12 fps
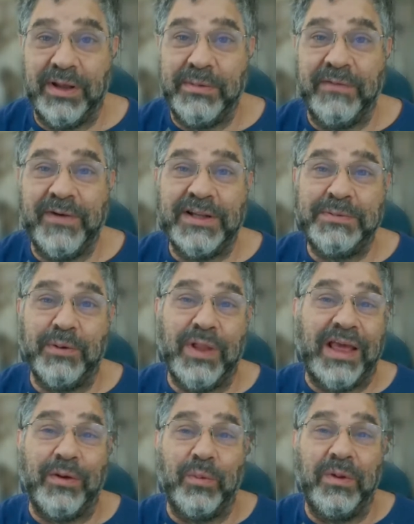I mean, Facebook,
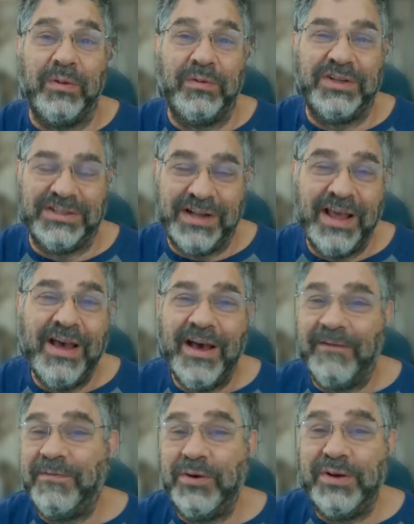like just
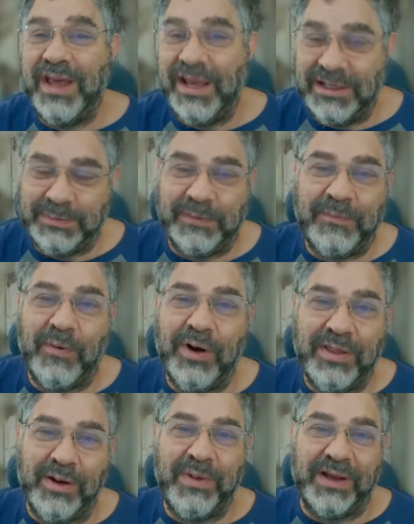a few days
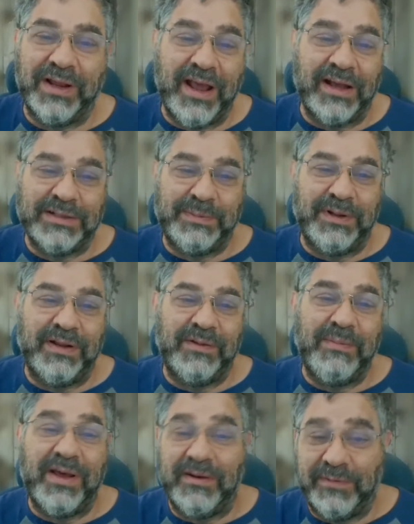before their big announcement of
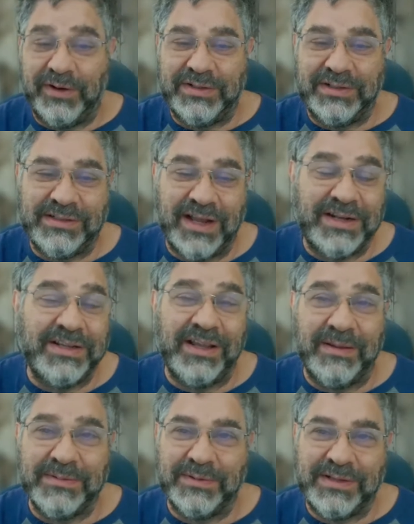the Metaverse inside
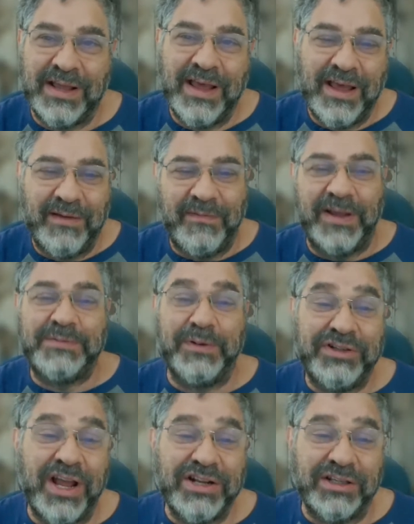Teams, was
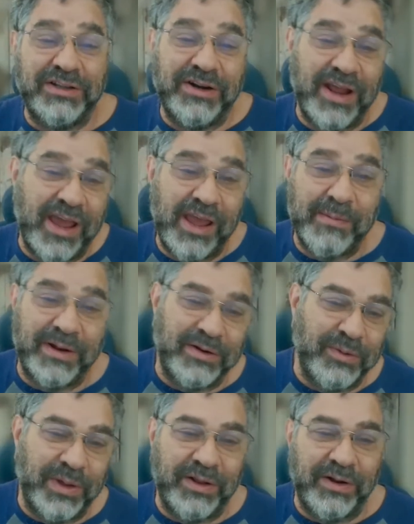Facebook changing their name and
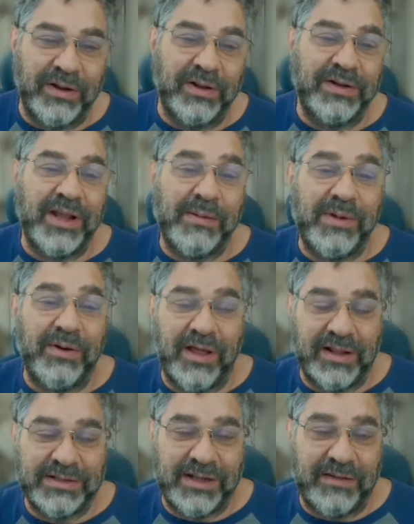doing their little demo and
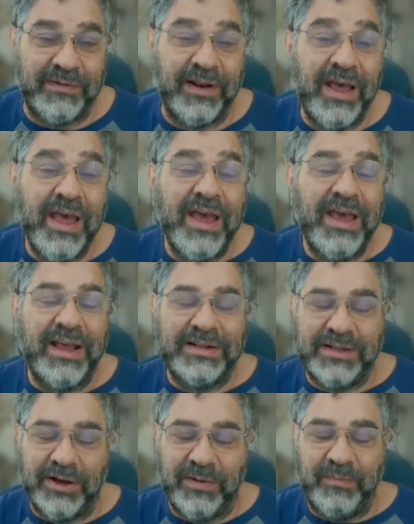all that stuff, and
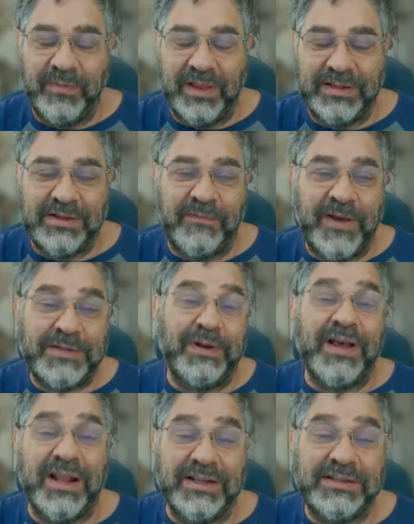so
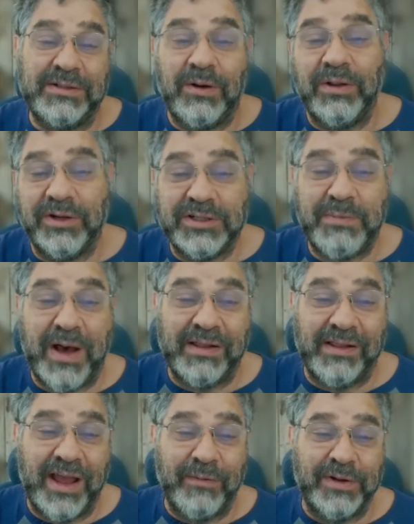Facebook kind of stole their
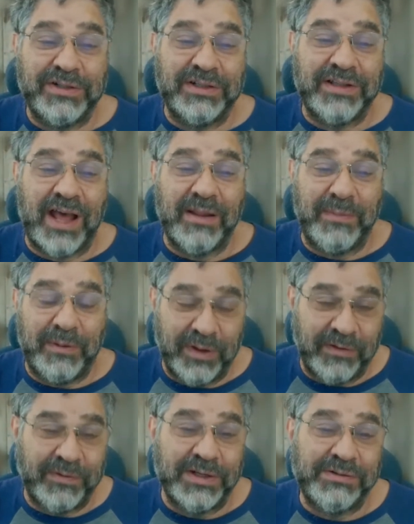spotlight, which has got to be
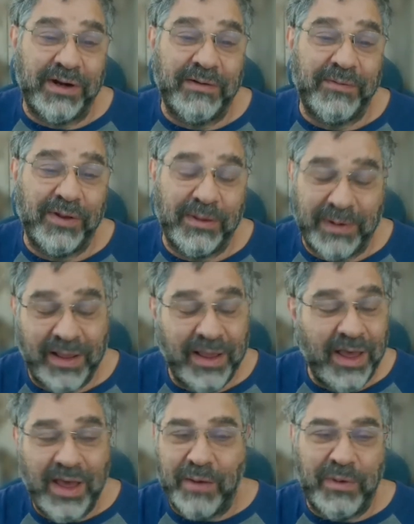really frustrating for them.
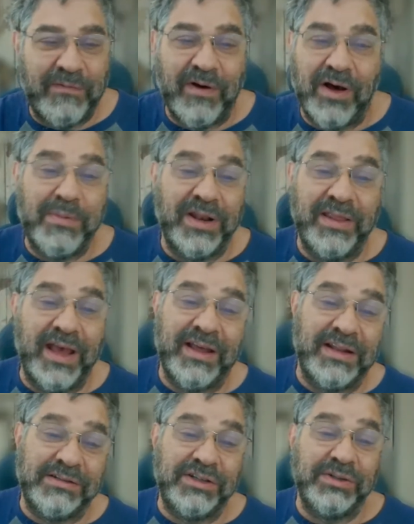And we've all been in that
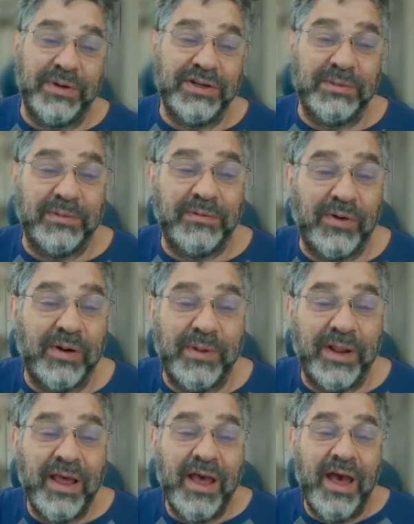kind of situation before.
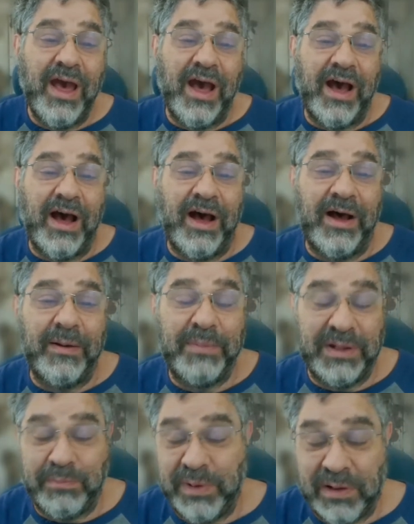But
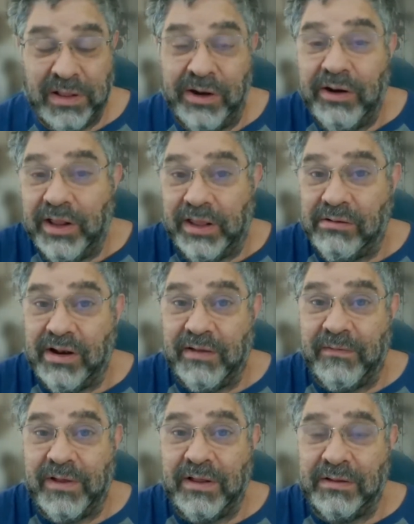clearly they're on
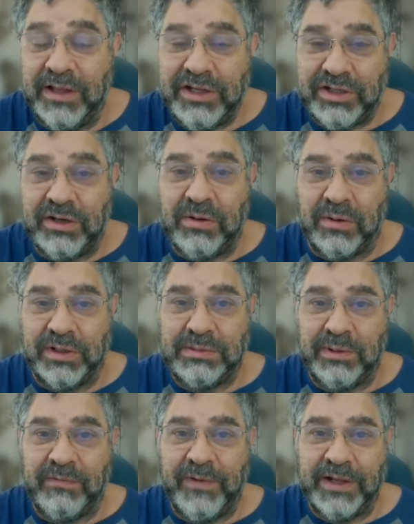a collision course
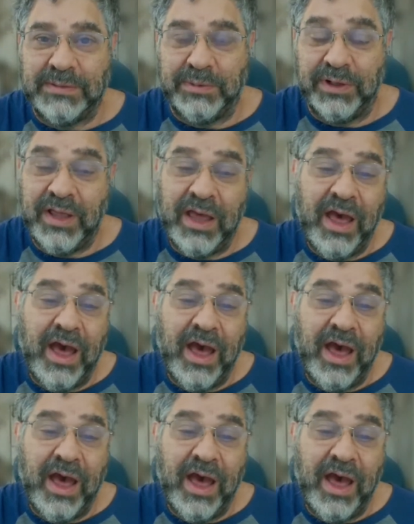with Facebook.